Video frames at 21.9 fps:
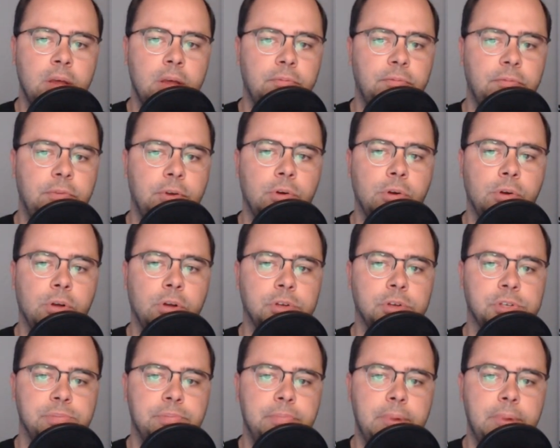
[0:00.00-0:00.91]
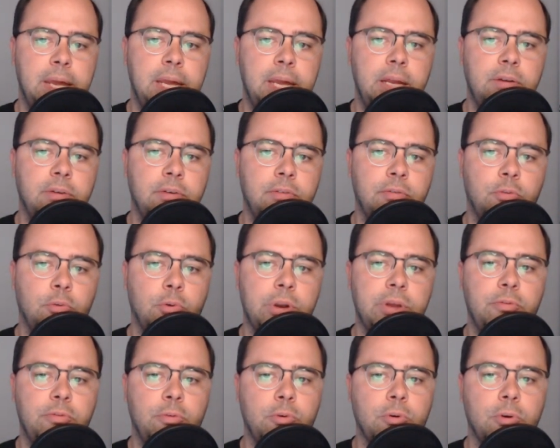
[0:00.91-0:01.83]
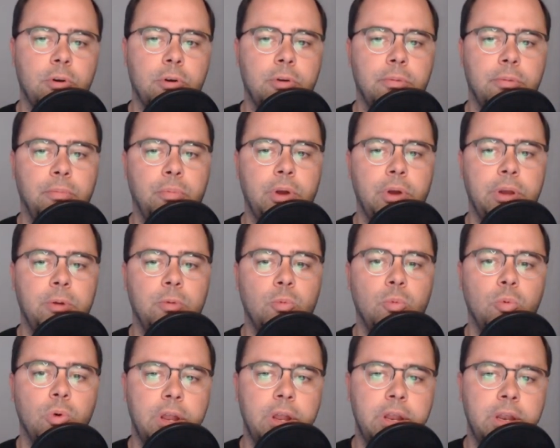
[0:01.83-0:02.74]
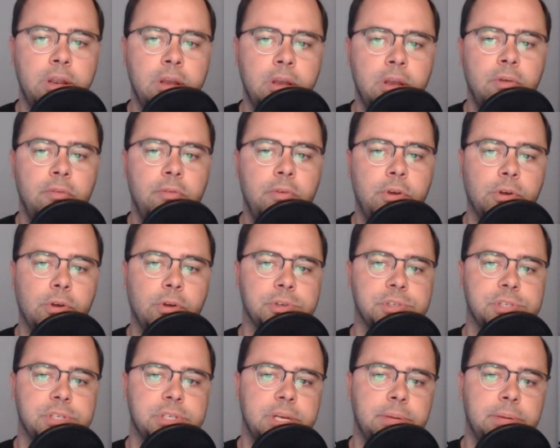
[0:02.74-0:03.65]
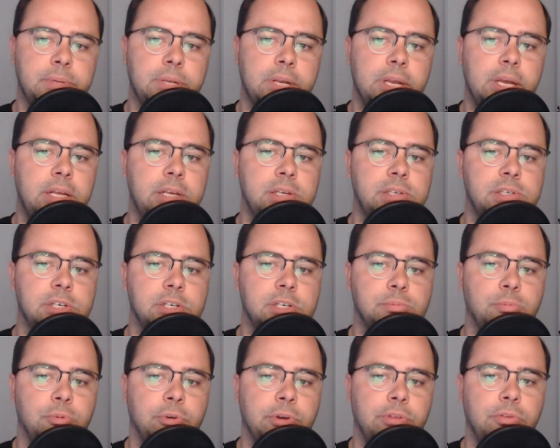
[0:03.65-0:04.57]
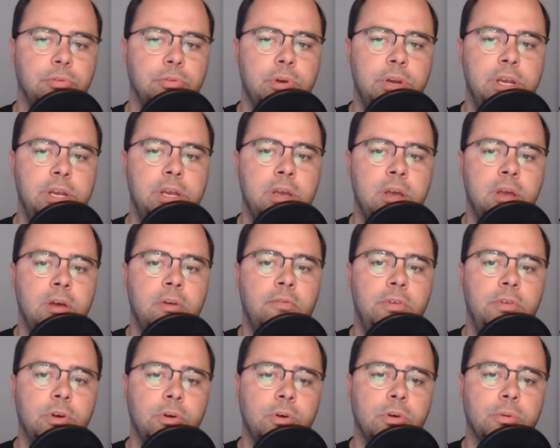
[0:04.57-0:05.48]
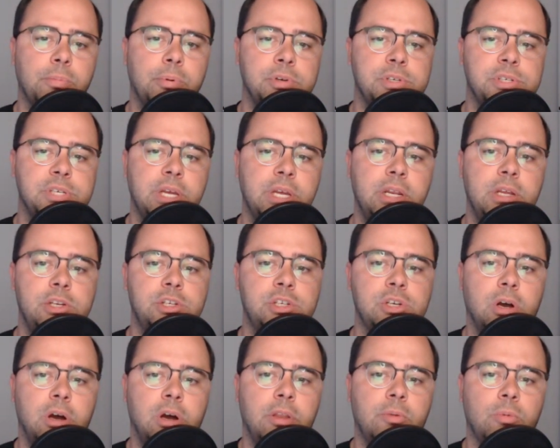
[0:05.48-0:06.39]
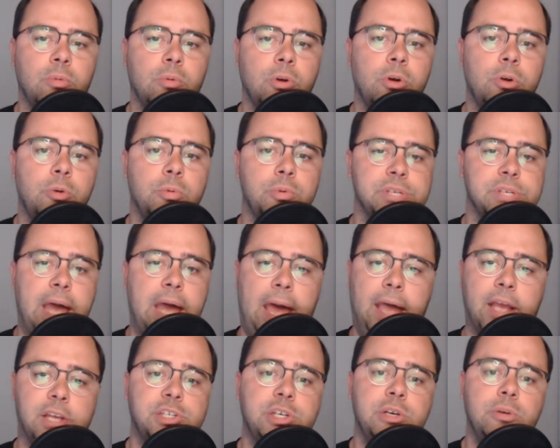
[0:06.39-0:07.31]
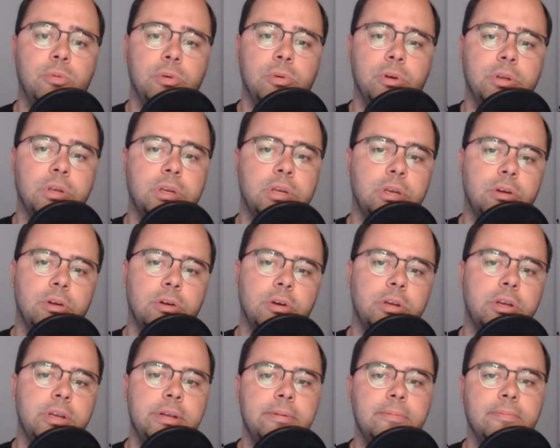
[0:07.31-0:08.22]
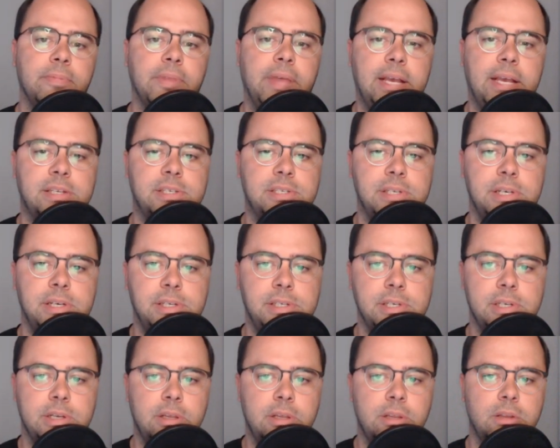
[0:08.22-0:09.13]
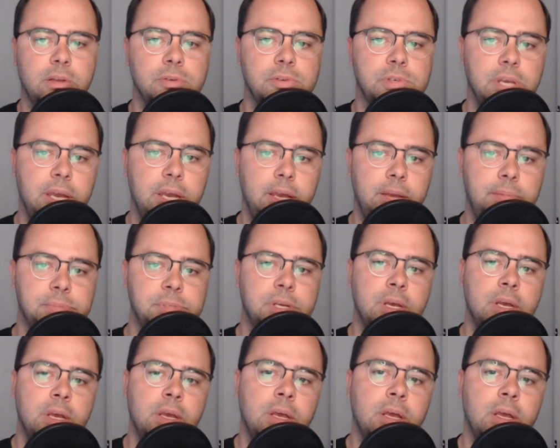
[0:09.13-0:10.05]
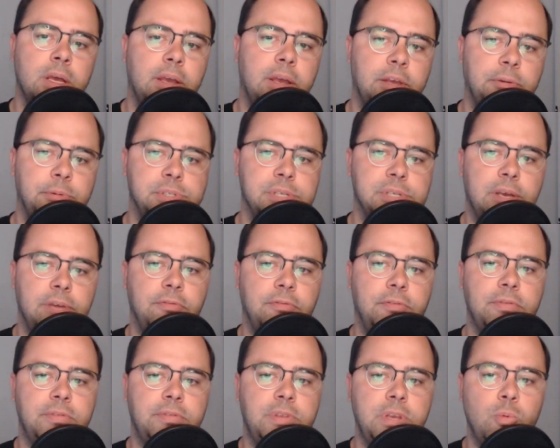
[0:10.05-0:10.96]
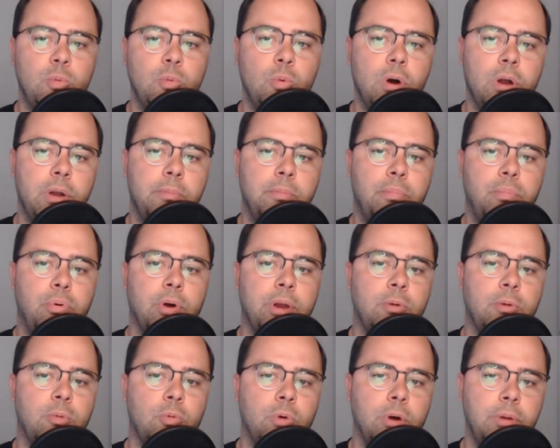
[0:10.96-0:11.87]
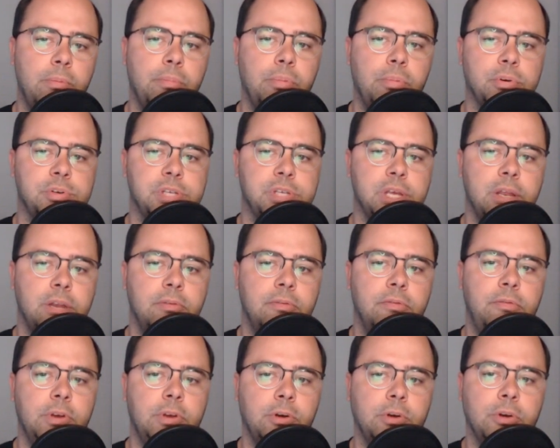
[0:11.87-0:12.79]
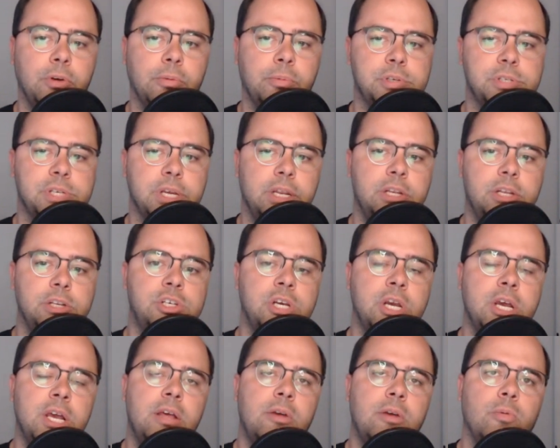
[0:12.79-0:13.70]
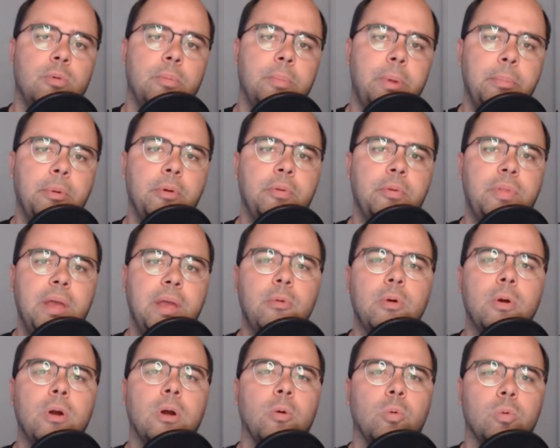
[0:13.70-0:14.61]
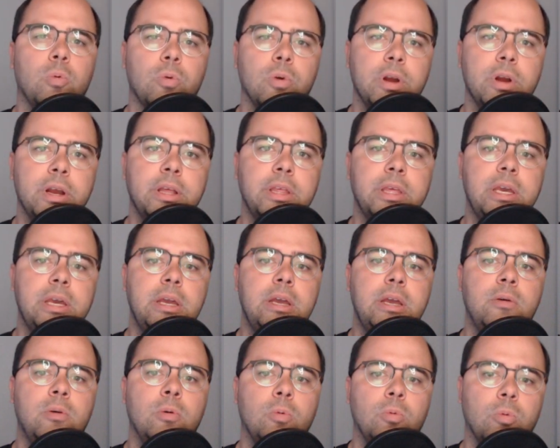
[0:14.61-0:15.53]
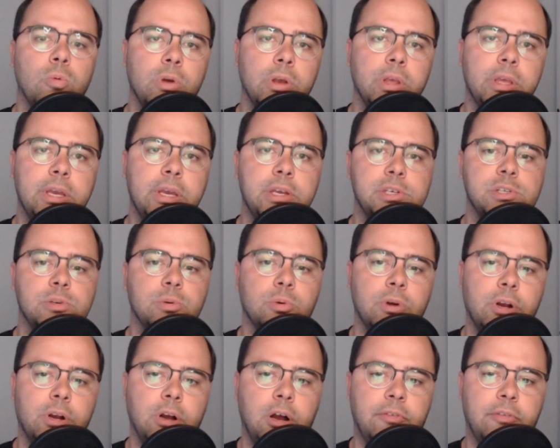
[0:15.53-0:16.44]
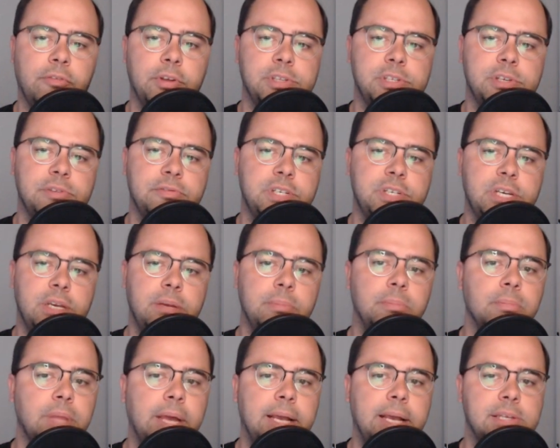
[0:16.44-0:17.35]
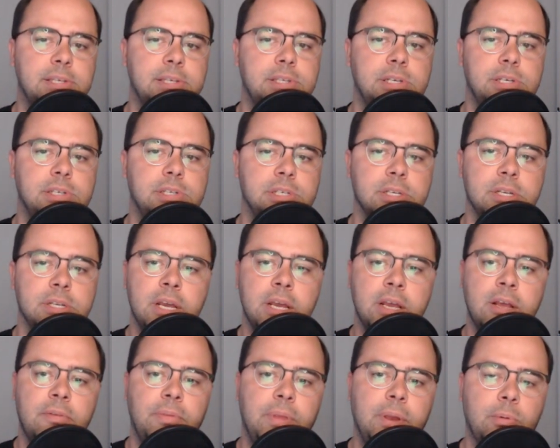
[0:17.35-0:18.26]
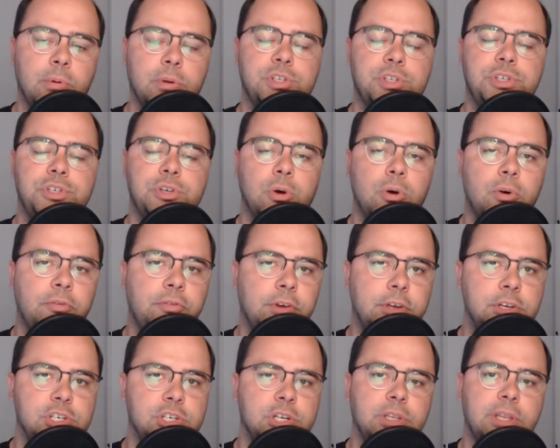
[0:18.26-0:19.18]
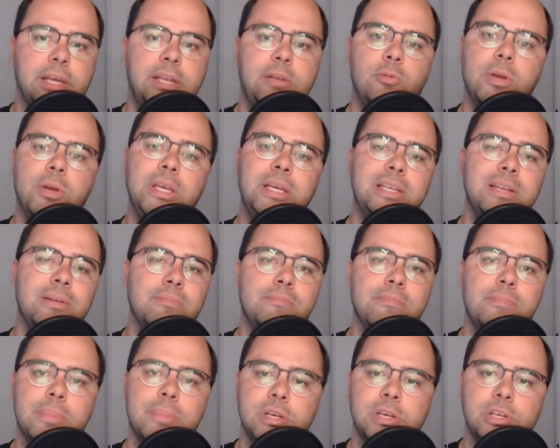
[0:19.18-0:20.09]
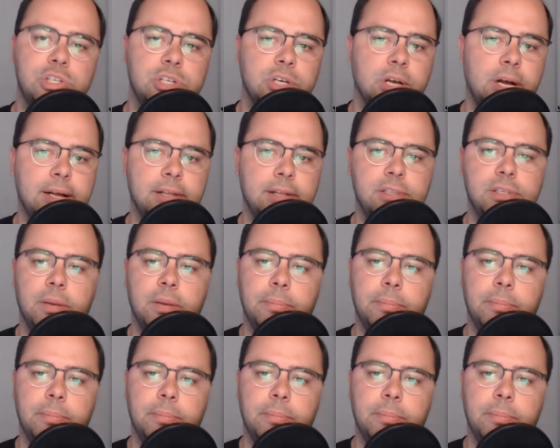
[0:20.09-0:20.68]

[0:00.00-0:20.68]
Field goals made 44.1, field goals attempted 86.3. Field goal percentage on the road was actually really good last season in those games. It was a 51.1% field goal percentage. Remember, they were a really, really historic offensive team last season. They were so efficient. They really didn't miss shots.